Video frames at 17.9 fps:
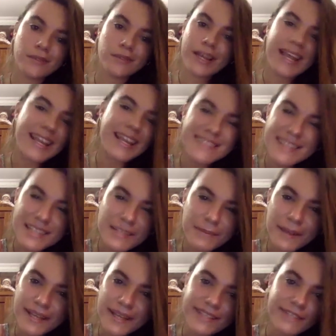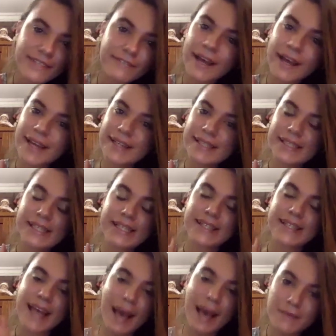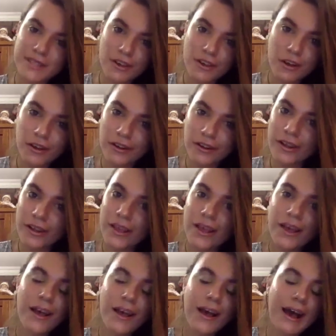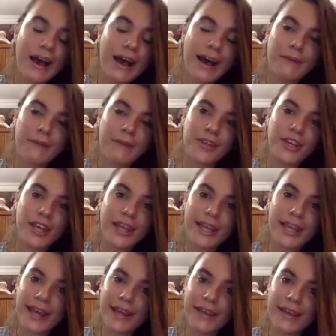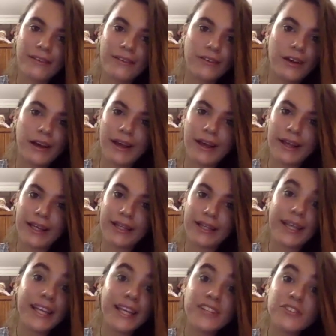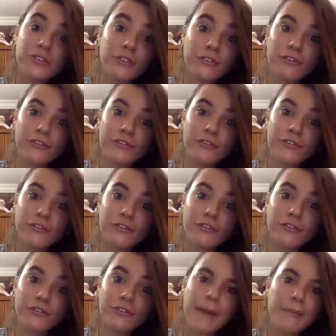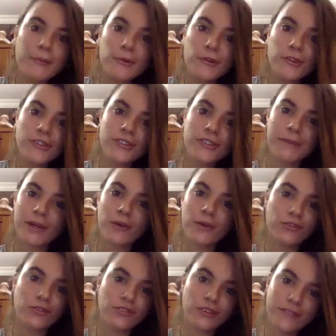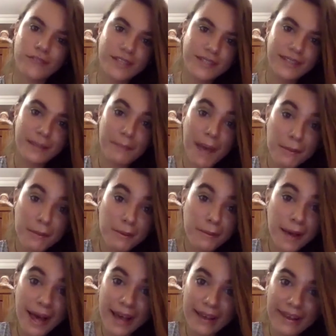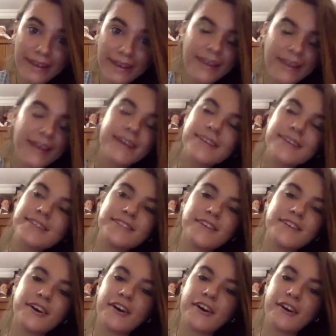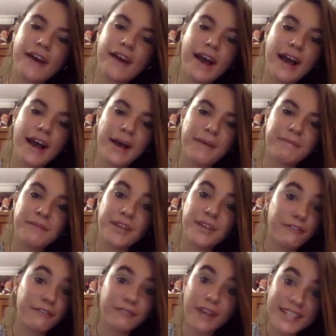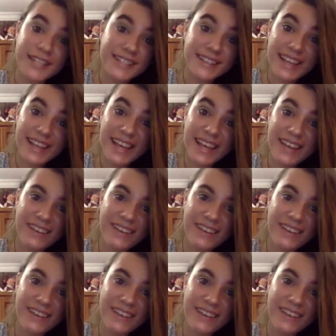easiest place to find it is Amazon. You can get it in Kindle form, iBooks, but also obviously paperback. So you can find it there.